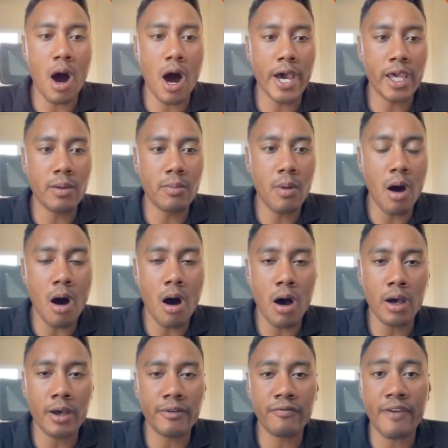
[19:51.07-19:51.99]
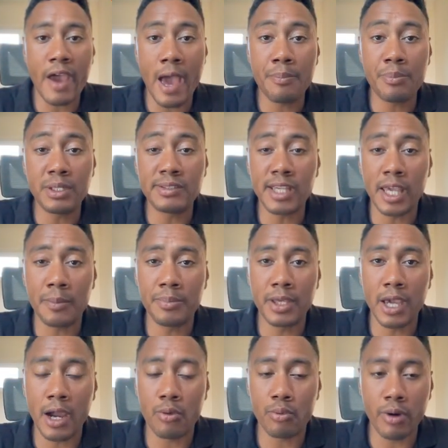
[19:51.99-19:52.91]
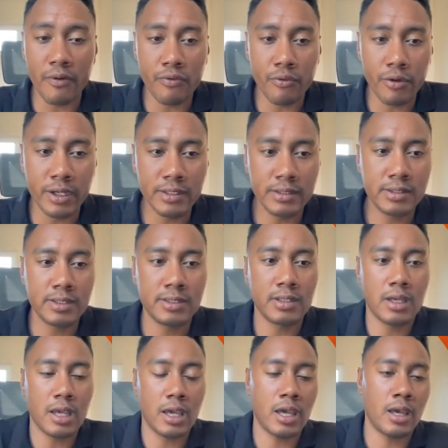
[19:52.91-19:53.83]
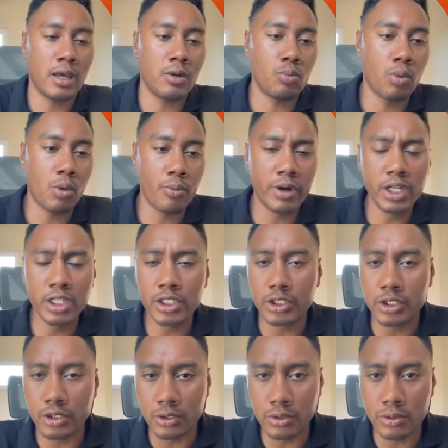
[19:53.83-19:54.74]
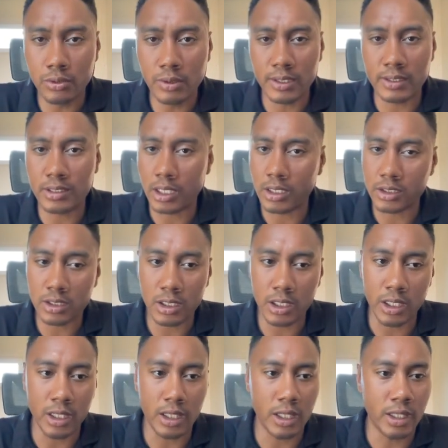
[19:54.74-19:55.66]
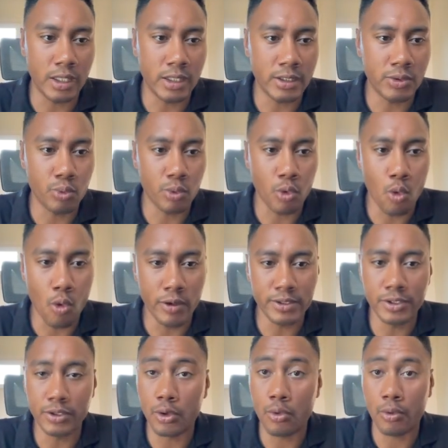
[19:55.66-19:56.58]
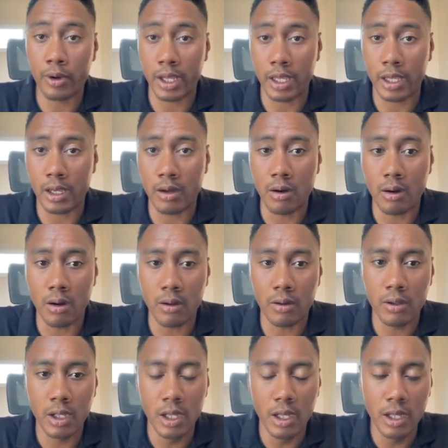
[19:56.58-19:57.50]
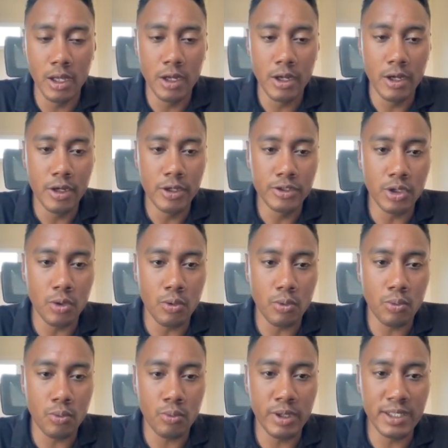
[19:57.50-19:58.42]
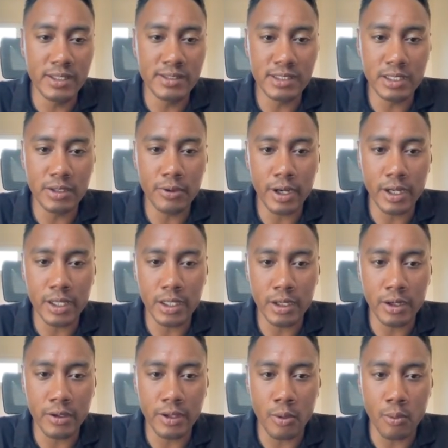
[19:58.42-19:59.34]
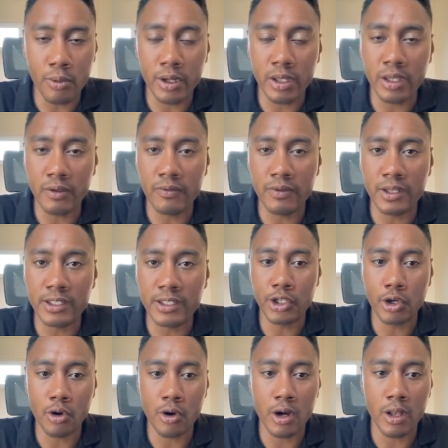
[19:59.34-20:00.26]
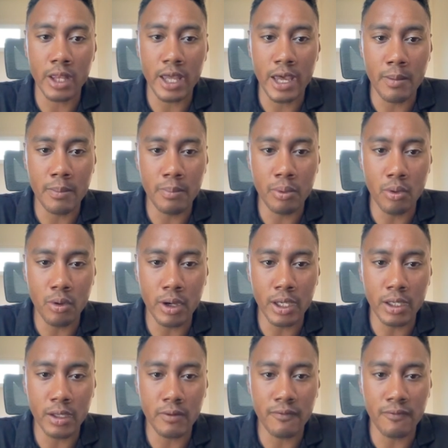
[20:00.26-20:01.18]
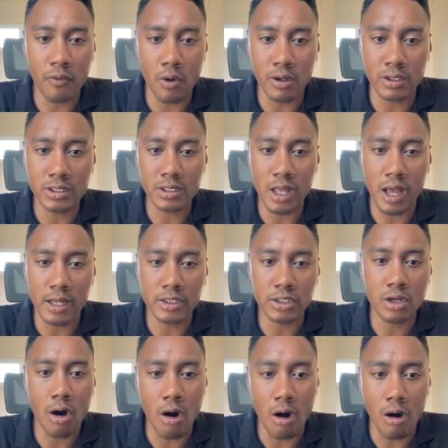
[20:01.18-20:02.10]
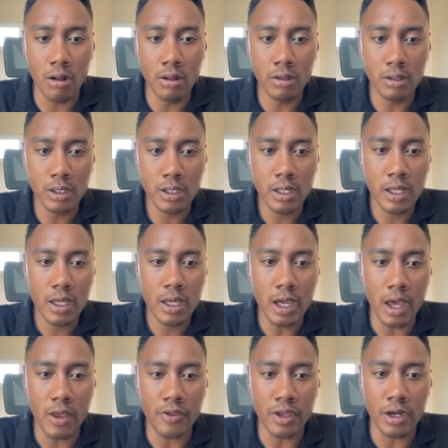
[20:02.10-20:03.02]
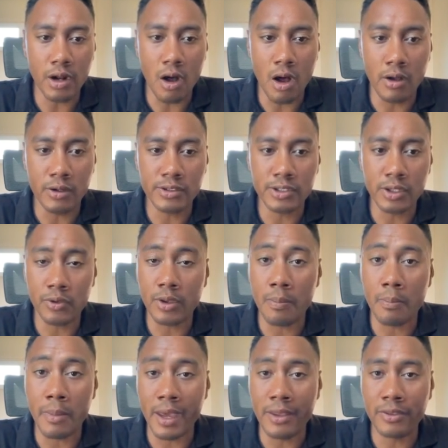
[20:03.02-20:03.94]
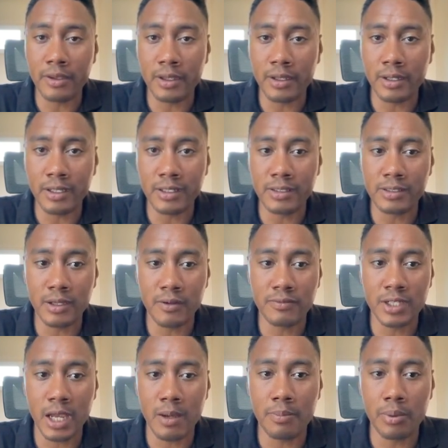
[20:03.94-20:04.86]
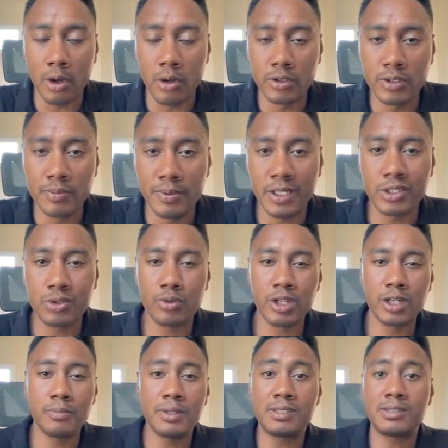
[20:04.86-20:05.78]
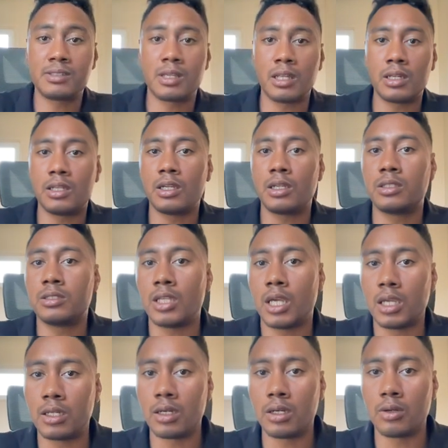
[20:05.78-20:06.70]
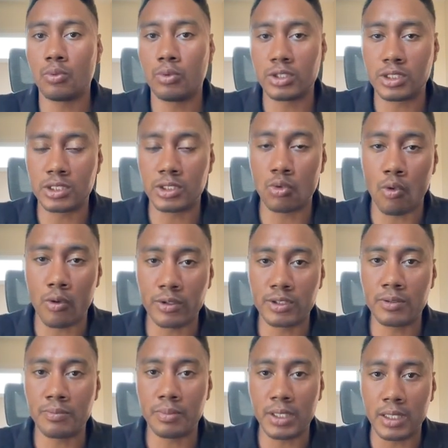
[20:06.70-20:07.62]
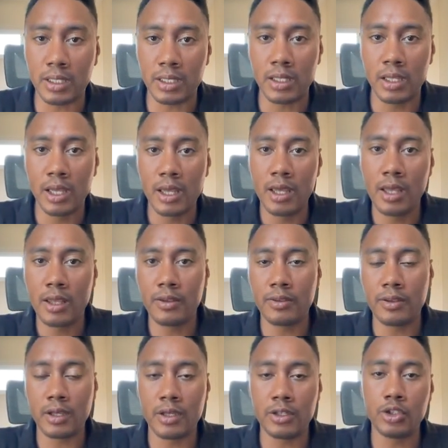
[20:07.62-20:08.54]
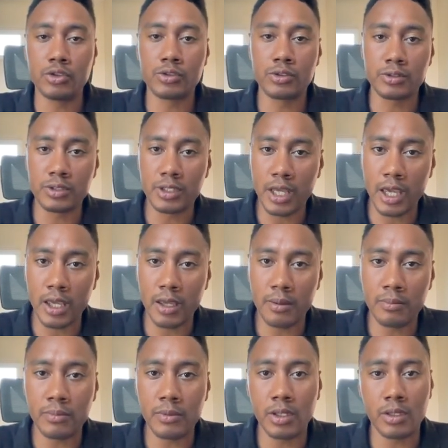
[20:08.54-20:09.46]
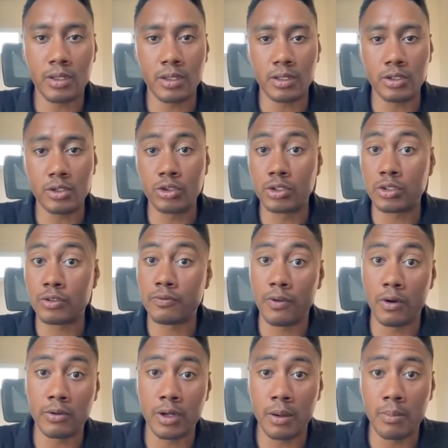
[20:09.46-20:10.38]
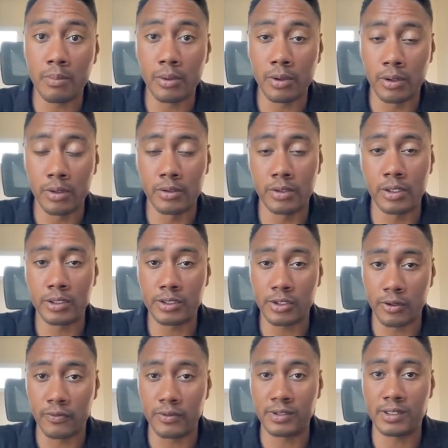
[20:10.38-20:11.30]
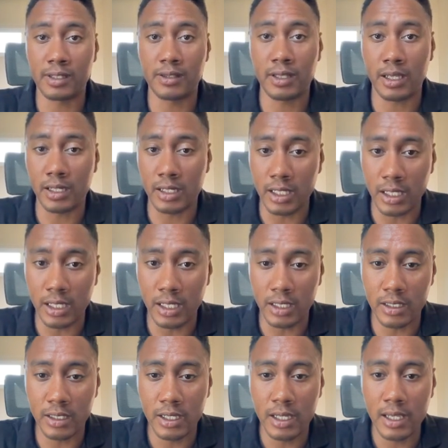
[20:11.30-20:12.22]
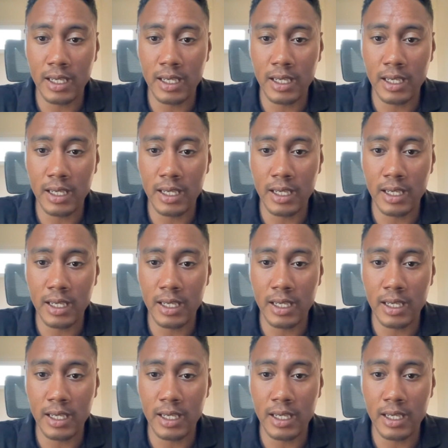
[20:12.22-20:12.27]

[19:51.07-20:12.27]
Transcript: I am on Vapi's API reference, and what we're going to do essentially is we're going to create a call. So we can see right here that we're given URL endpoint /call, and then also the method is of type post, because we're going to be sending data, which is going to be the user's name, the user's phone number, the service that they need,